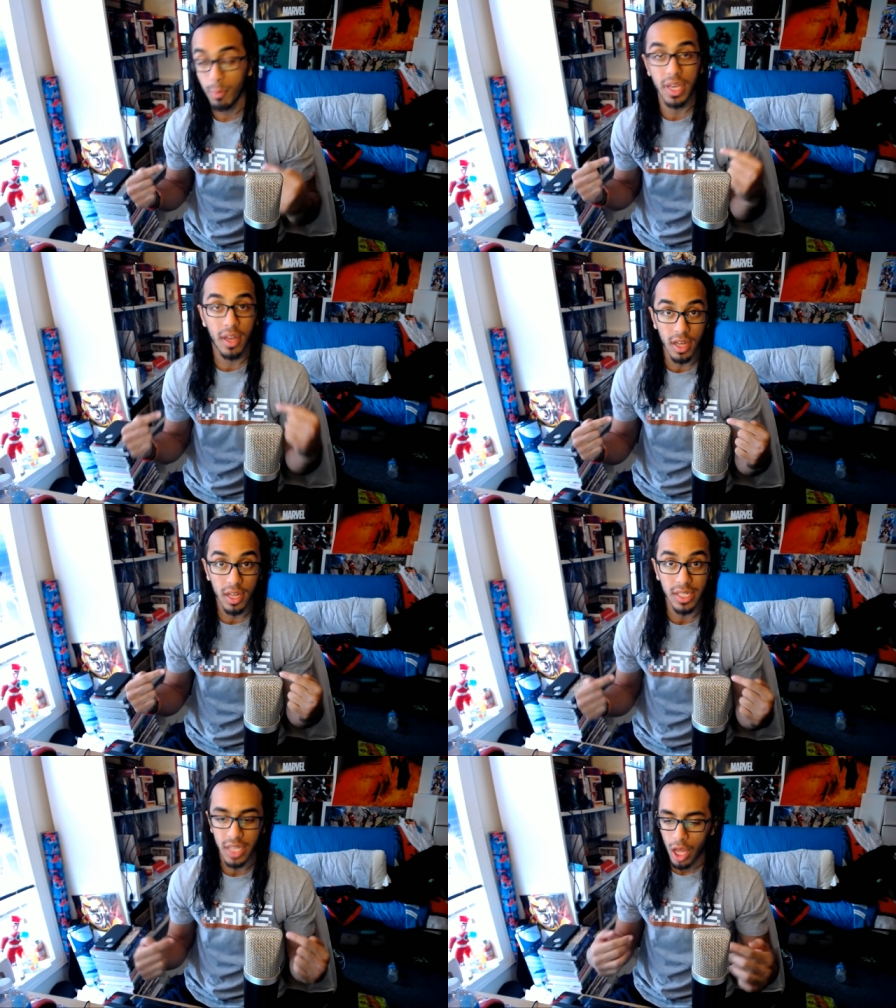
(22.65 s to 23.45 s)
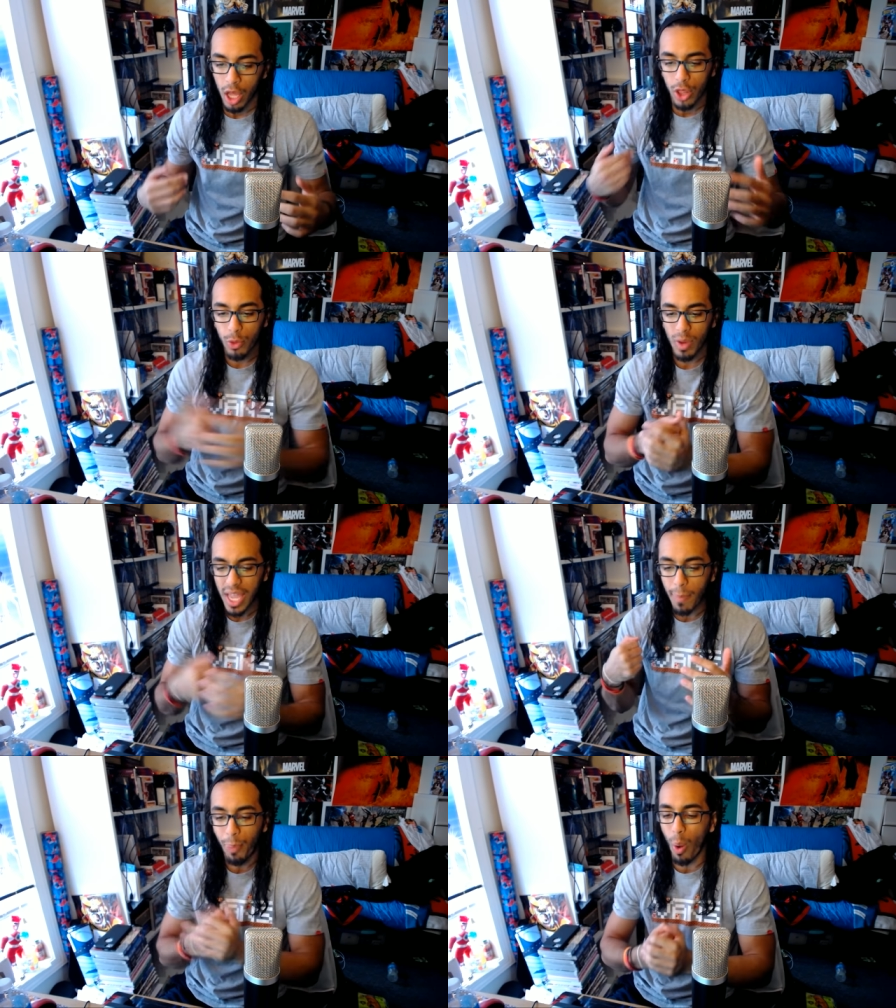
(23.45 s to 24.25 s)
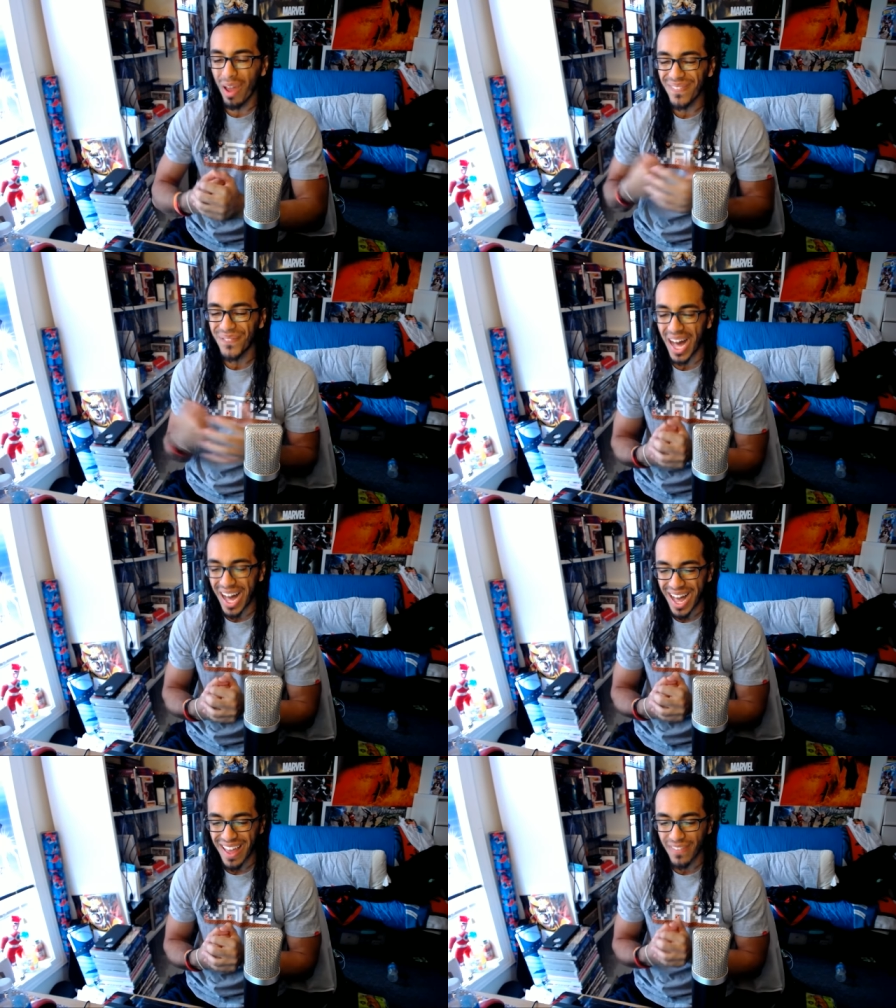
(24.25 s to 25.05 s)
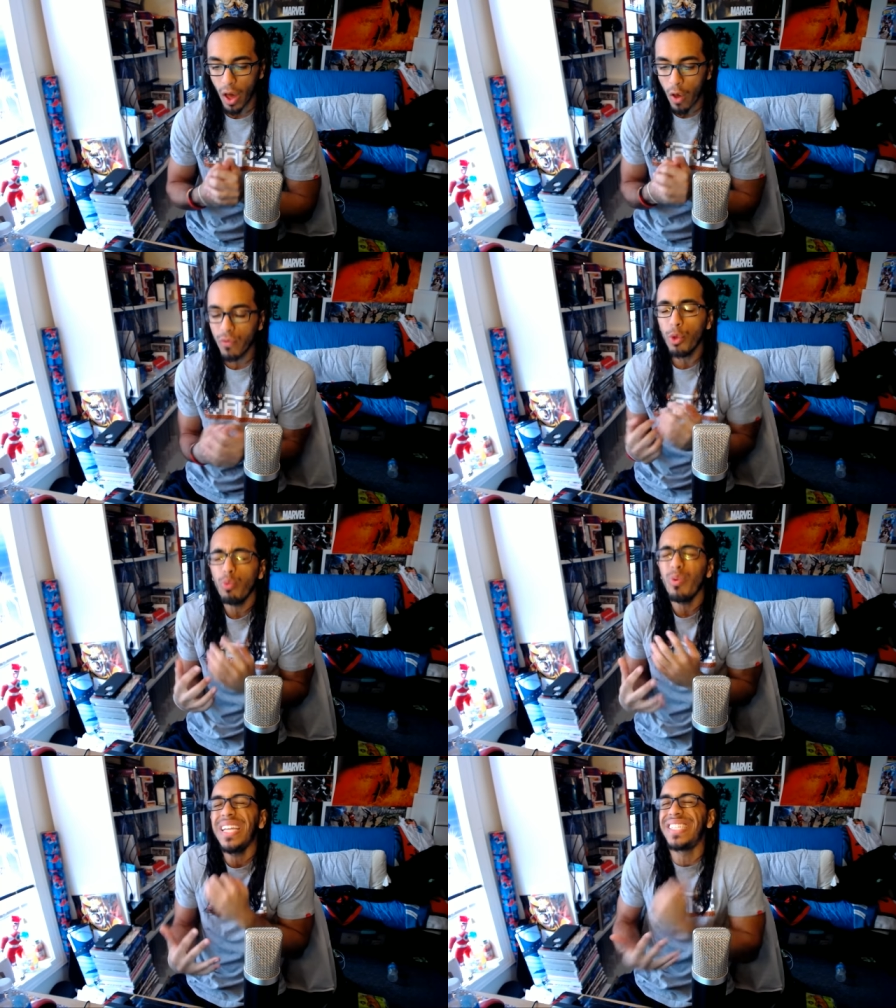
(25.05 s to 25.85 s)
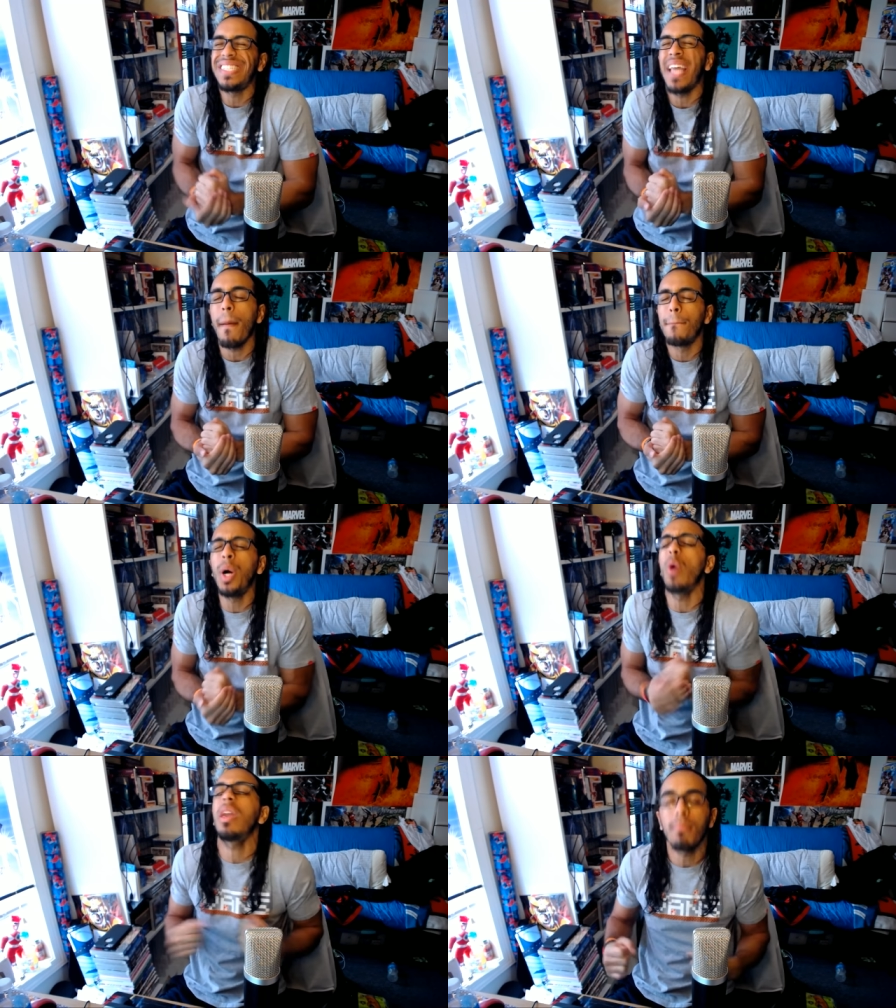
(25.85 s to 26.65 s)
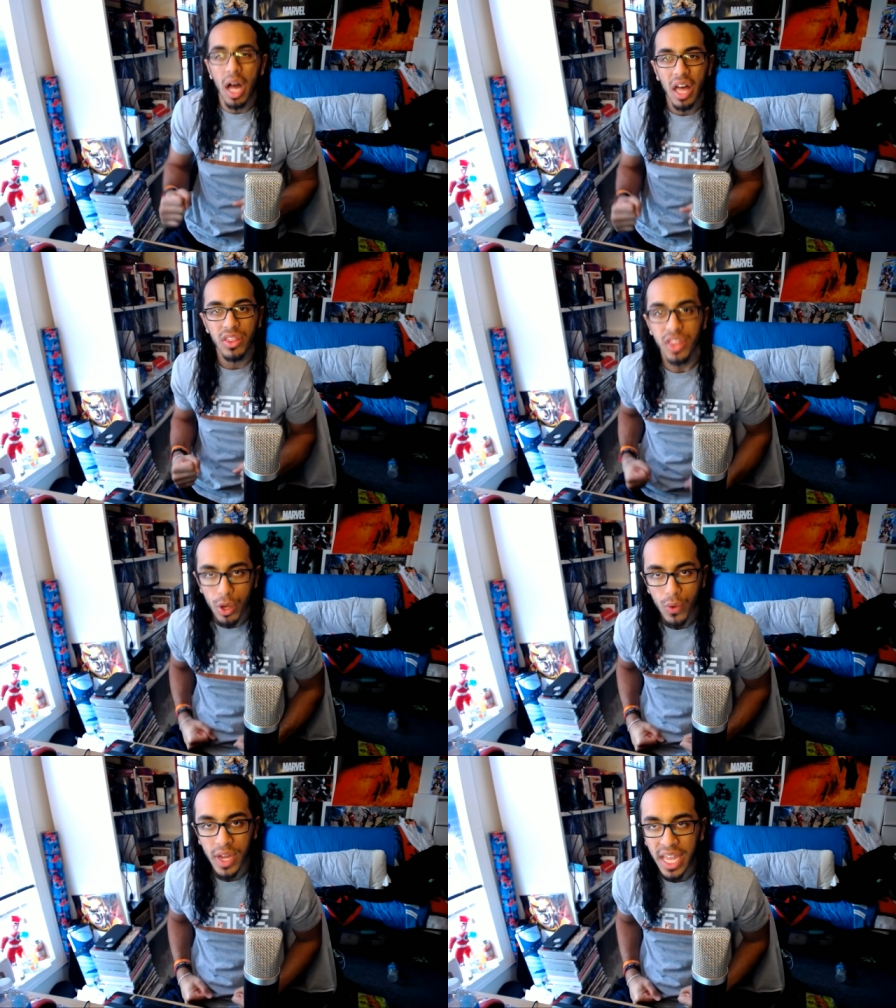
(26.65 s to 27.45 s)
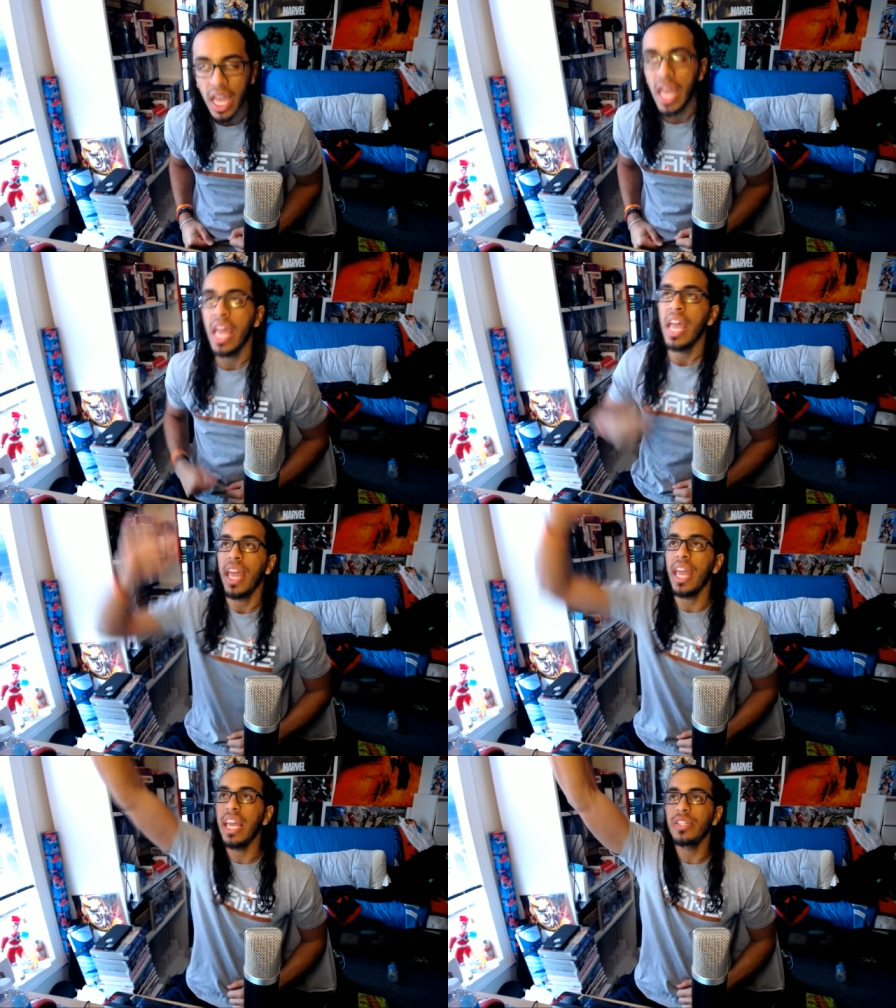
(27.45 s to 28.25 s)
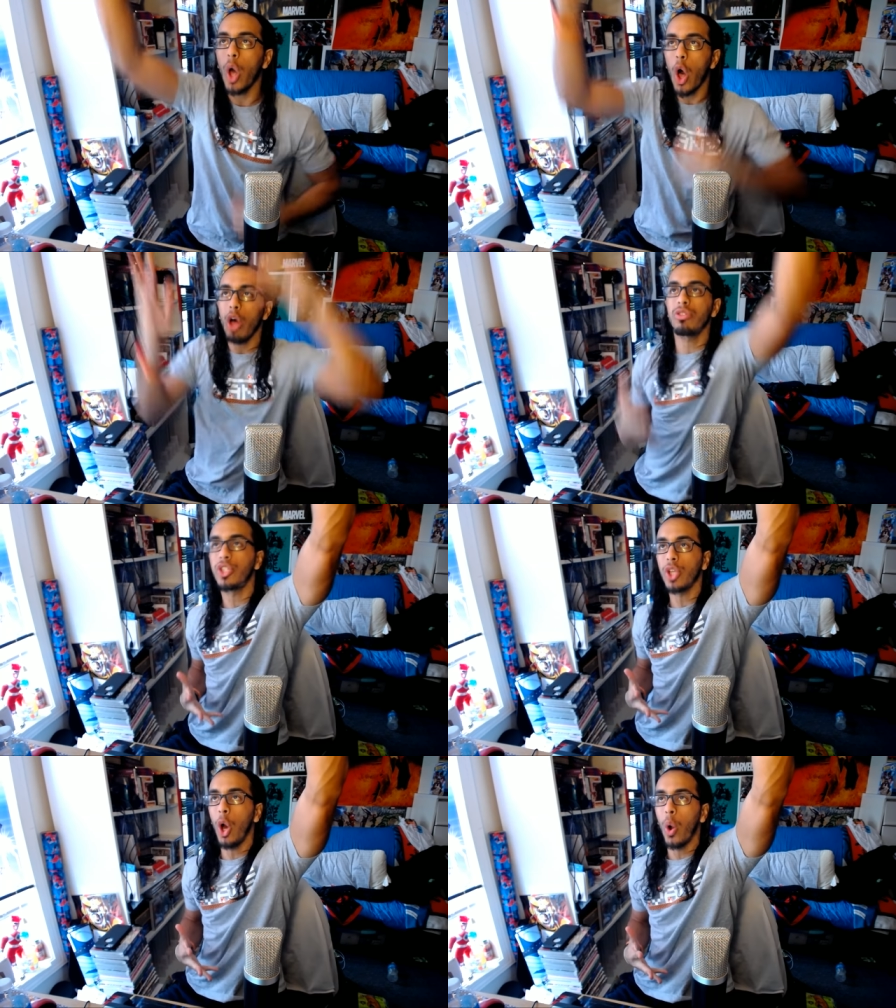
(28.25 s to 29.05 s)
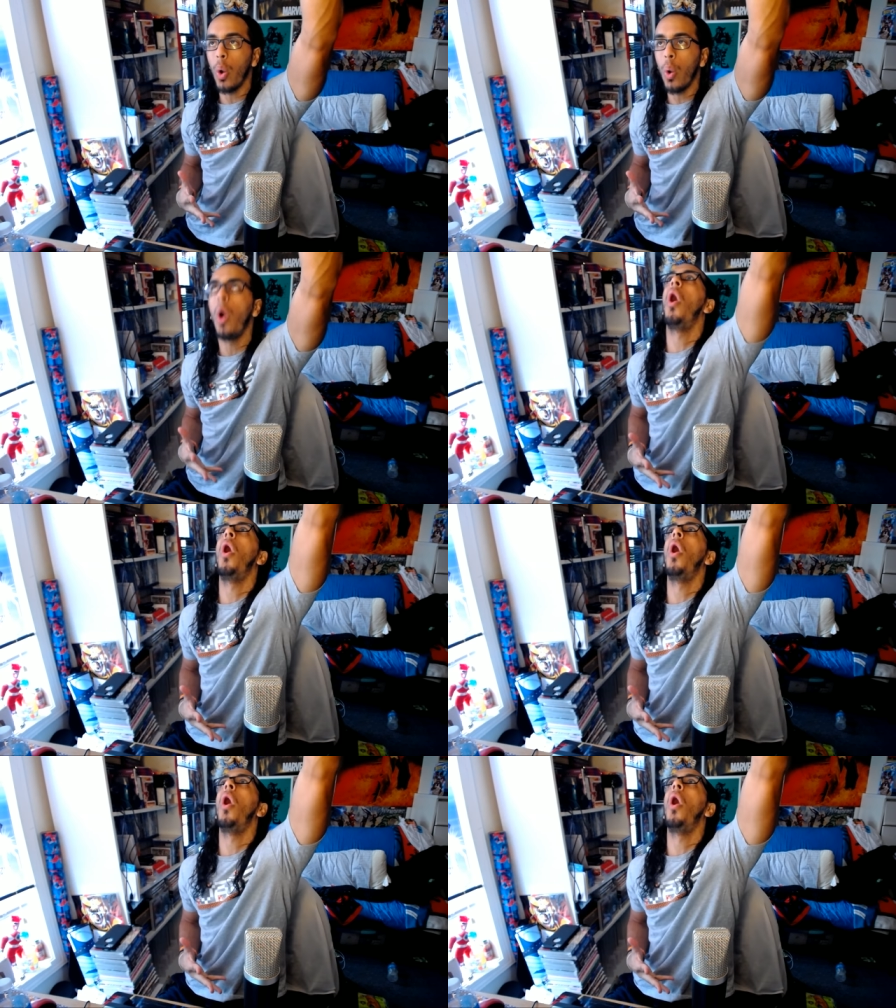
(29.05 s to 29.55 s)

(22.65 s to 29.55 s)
Because 3.5 of the reset Pokemon Theory is also